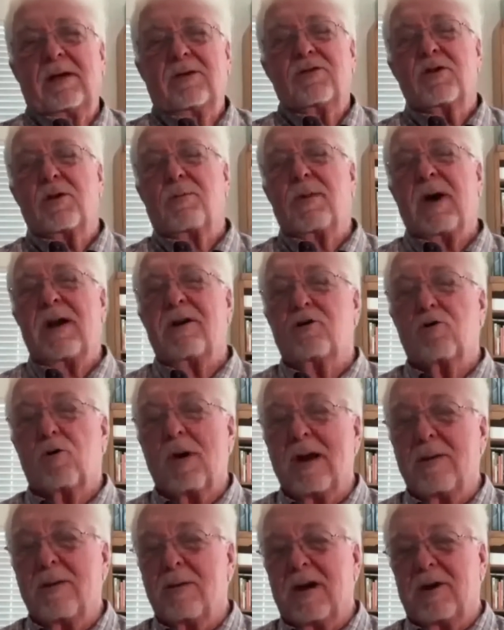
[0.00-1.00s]
It's about a
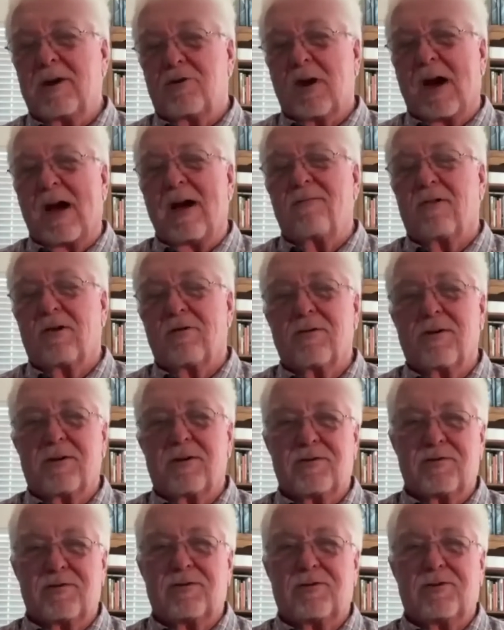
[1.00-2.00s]
20-minute drive over
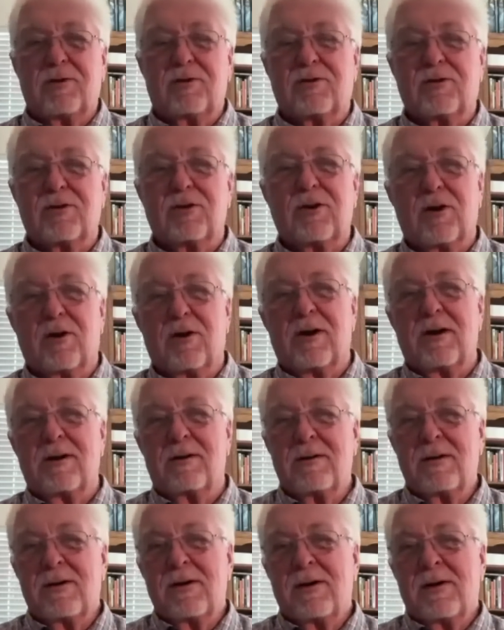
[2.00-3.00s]
to
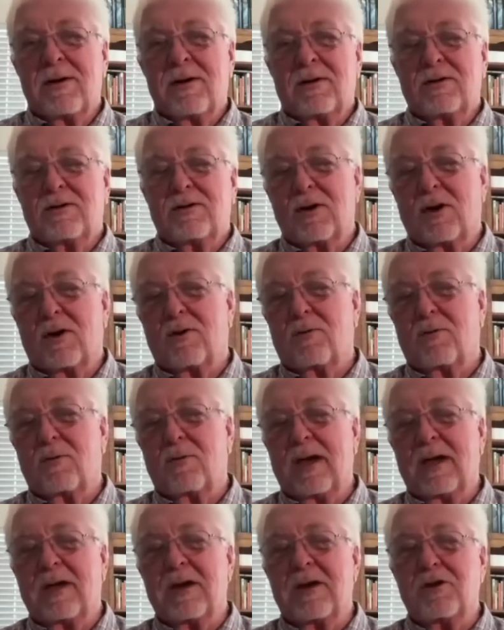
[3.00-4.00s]
Sedona, so
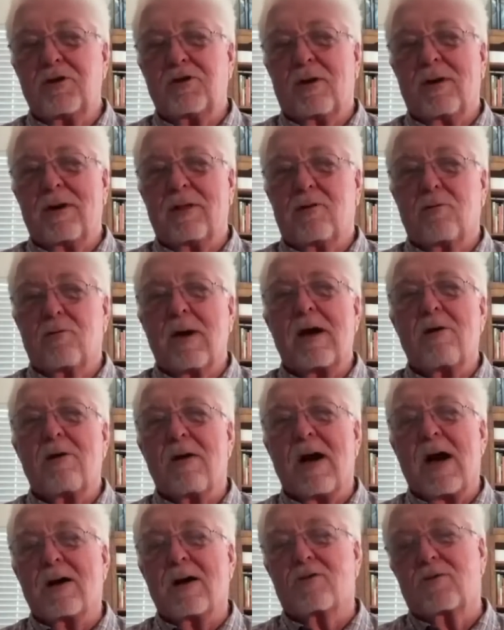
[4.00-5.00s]
we can enjoy the Red
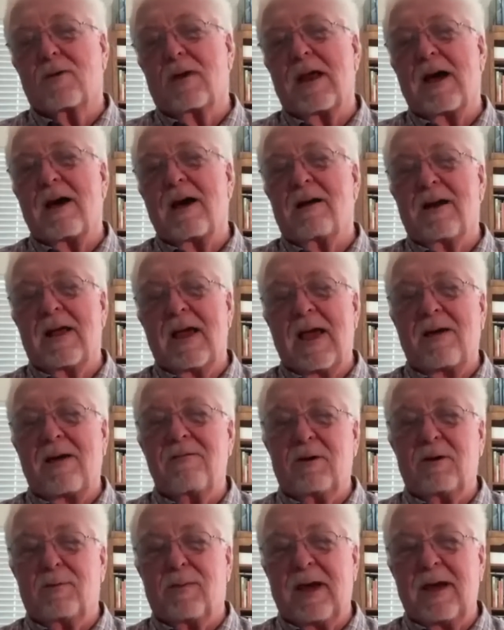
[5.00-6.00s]
Rocks without
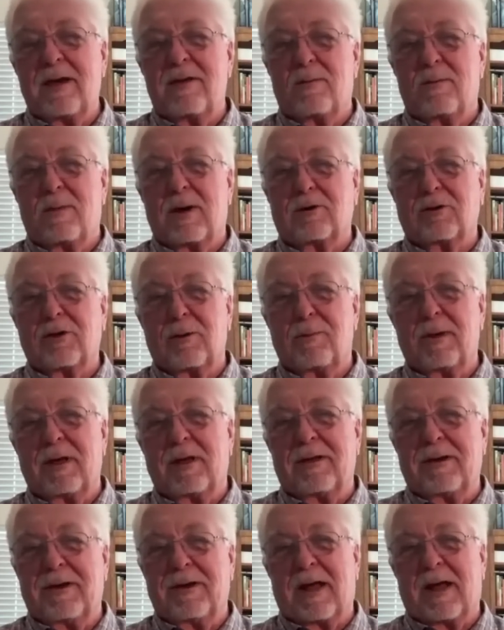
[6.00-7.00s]
having to pay the
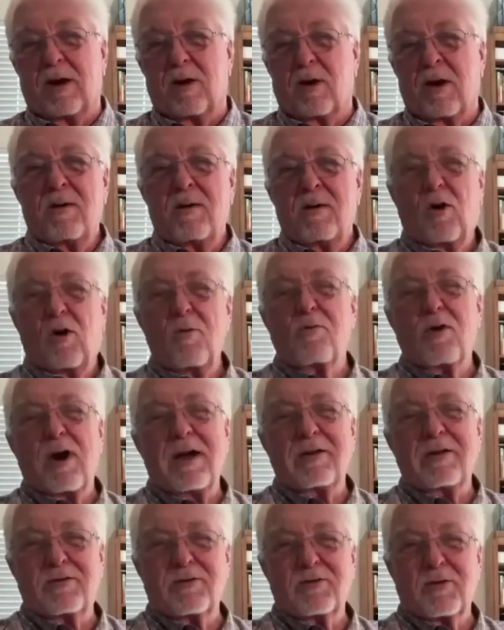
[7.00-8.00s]
multi-million-dollar home
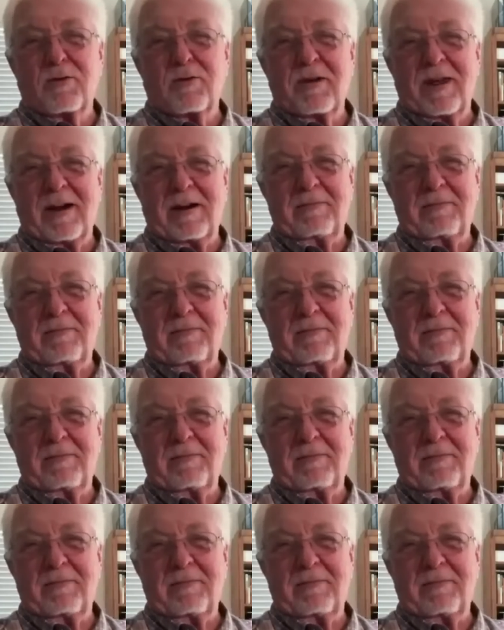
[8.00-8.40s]
prices over there.